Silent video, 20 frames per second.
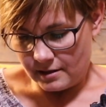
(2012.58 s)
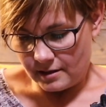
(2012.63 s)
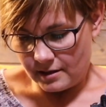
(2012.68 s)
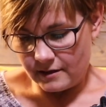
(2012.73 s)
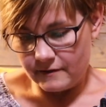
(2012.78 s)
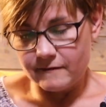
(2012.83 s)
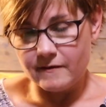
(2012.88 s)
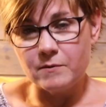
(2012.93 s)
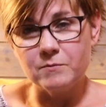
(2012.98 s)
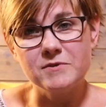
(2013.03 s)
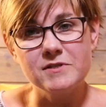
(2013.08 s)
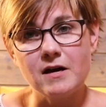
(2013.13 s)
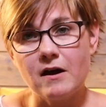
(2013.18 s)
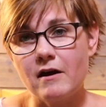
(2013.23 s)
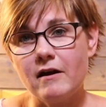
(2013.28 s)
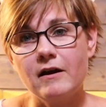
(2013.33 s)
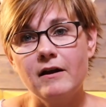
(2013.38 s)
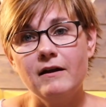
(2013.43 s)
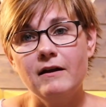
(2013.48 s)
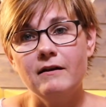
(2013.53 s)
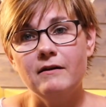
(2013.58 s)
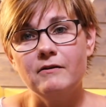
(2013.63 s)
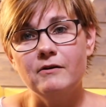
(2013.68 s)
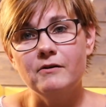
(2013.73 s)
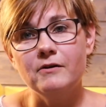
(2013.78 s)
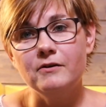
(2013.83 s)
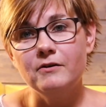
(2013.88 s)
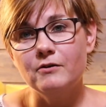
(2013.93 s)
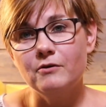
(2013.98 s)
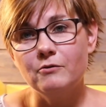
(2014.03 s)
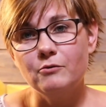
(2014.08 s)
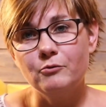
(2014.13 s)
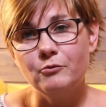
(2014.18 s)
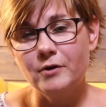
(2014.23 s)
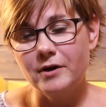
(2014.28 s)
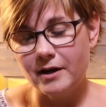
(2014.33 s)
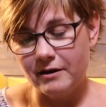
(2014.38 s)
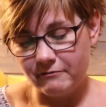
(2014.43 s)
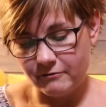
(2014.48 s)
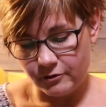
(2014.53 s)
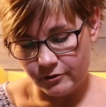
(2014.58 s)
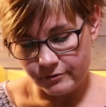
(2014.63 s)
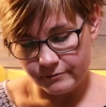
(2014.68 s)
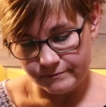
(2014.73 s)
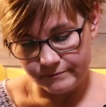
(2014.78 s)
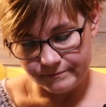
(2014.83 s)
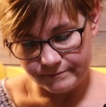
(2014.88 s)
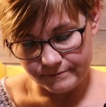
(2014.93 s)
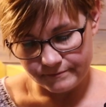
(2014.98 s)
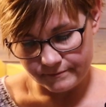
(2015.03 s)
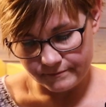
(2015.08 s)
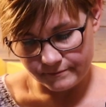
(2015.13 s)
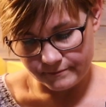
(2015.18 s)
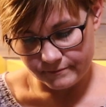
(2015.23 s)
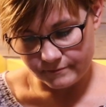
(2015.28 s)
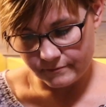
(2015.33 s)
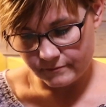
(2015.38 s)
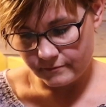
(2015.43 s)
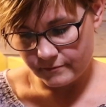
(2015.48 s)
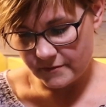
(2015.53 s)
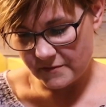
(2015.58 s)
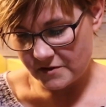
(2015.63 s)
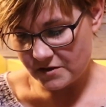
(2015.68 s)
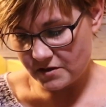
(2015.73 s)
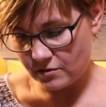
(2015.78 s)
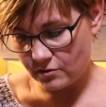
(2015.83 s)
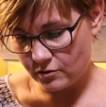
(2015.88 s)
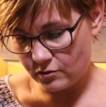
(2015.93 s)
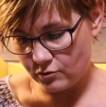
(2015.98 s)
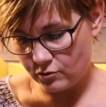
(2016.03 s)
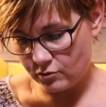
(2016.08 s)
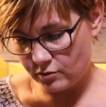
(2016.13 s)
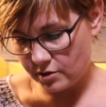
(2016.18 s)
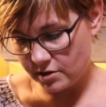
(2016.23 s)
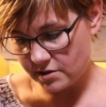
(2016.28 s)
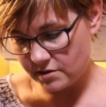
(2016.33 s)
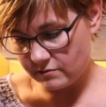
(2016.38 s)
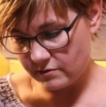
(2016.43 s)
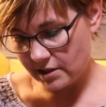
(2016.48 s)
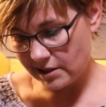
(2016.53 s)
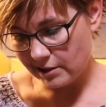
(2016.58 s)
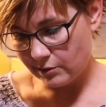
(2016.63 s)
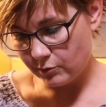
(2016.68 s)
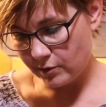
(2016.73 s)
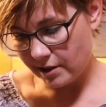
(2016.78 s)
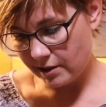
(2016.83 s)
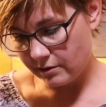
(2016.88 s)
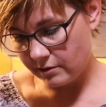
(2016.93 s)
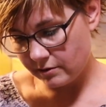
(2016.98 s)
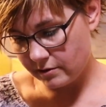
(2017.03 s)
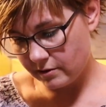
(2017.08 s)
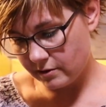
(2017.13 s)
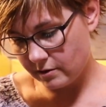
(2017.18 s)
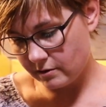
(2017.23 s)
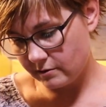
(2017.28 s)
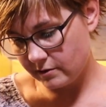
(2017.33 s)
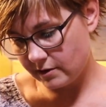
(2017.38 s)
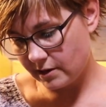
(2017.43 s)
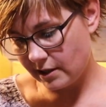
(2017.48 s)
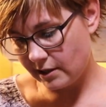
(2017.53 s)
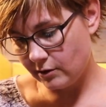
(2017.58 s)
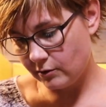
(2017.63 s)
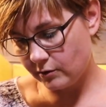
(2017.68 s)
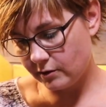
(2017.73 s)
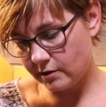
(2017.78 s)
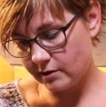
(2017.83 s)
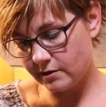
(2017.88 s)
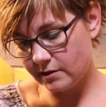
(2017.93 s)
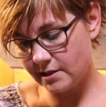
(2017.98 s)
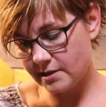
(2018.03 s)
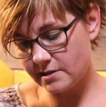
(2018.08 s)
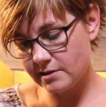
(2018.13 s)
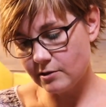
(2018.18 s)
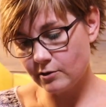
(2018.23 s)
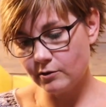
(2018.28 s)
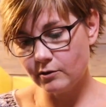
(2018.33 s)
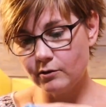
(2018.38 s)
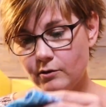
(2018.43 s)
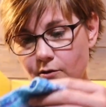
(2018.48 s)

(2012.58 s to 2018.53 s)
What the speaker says: if I'm tired or whatever. So it's really weird. This look